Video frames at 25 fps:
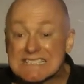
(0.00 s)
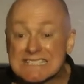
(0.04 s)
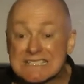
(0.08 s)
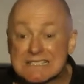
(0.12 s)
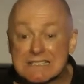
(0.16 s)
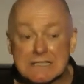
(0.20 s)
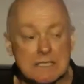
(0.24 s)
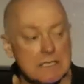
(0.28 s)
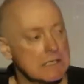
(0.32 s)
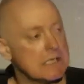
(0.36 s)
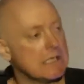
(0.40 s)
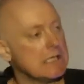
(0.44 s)

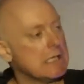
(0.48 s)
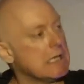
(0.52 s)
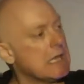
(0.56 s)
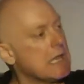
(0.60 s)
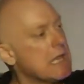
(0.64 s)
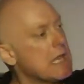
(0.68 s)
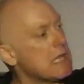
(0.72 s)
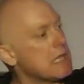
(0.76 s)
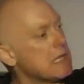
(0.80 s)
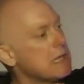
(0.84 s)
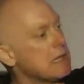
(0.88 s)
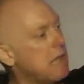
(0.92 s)
It's not a
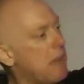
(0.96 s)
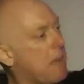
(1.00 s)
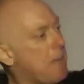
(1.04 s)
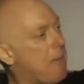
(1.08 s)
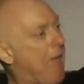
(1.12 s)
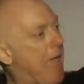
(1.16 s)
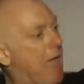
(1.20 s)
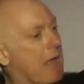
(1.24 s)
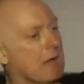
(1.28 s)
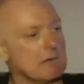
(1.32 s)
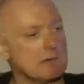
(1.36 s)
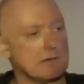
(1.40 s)

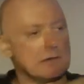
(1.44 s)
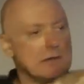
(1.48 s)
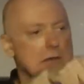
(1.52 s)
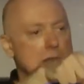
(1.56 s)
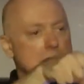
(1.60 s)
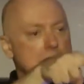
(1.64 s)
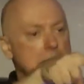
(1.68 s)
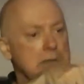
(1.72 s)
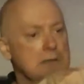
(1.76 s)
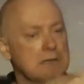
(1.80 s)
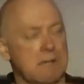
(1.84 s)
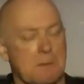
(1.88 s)
generation problem.
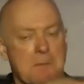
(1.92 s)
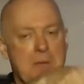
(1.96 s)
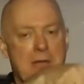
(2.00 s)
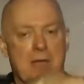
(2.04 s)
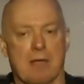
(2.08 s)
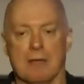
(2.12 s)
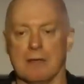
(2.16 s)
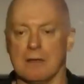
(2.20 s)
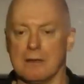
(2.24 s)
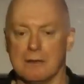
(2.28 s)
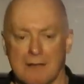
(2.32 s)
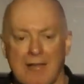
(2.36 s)
It's not a
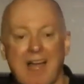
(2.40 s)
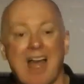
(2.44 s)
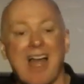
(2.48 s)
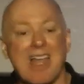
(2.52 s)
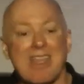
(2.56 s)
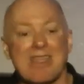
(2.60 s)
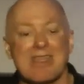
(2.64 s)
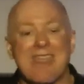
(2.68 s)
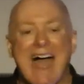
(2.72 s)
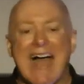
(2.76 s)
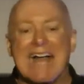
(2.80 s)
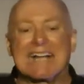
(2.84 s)

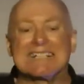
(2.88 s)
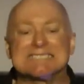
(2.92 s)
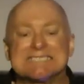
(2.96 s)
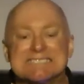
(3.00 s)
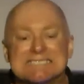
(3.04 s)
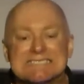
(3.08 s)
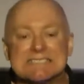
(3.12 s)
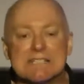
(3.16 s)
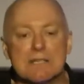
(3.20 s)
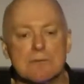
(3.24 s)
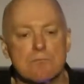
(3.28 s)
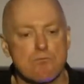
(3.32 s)
demographic
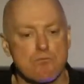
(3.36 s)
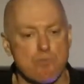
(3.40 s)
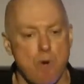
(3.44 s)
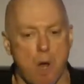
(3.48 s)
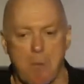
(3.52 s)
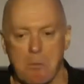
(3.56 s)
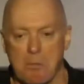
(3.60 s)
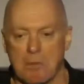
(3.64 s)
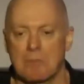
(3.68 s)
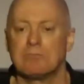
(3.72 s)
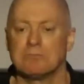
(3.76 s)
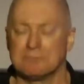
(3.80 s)

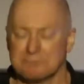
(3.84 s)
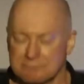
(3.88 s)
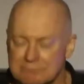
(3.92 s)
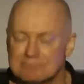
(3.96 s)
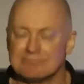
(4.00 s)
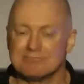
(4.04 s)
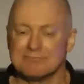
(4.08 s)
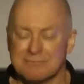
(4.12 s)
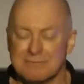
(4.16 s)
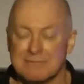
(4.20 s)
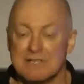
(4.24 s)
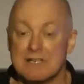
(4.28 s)
problem. And
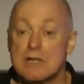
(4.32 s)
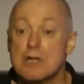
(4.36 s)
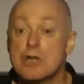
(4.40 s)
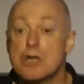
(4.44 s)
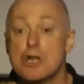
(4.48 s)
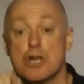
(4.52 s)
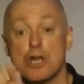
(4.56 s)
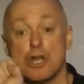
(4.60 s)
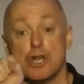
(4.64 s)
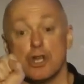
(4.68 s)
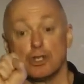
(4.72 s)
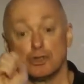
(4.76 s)
so
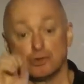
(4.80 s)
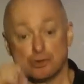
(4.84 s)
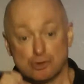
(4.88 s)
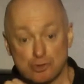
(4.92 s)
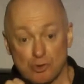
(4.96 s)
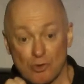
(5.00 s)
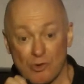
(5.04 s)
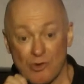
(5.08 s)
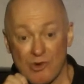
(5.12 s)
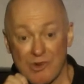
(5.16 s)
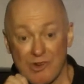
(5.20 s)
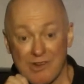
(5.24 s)

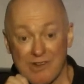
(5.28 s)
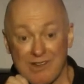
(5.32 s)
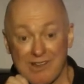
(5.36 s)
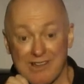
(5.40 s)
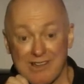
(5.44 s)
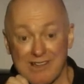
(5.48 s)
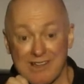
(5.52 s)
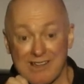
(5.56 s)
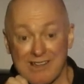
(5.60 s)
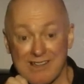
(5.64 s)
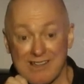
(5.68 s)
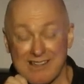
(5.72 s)

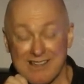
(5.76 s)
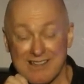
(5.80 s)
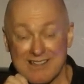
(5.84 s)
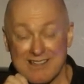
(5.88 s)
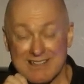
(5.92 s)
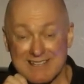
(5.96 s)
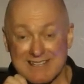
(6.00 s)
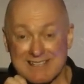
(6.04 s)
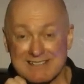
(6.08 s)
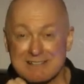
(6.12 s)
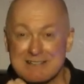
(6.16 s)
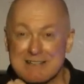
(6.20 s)
I want to
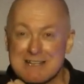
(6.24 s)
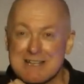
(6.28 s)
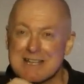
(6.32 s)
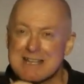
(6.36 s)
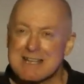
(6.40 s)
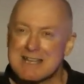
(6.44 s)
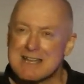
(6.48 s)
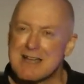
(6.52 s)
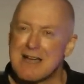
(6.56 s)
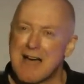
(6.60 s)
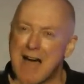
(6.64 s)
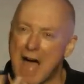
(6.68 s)
ask you
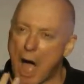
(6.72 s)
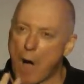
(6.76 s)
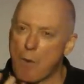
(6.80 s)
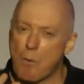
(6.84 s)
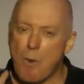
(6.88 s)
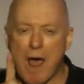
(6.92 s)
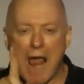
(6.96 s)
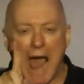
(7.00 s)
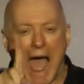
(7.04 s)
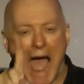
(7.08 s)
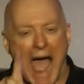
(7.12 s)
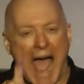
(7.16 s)
a question
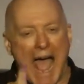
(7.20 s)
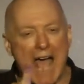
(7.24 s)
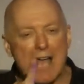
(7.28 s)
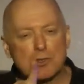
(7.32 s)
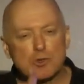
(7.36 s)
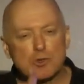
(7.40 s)
today.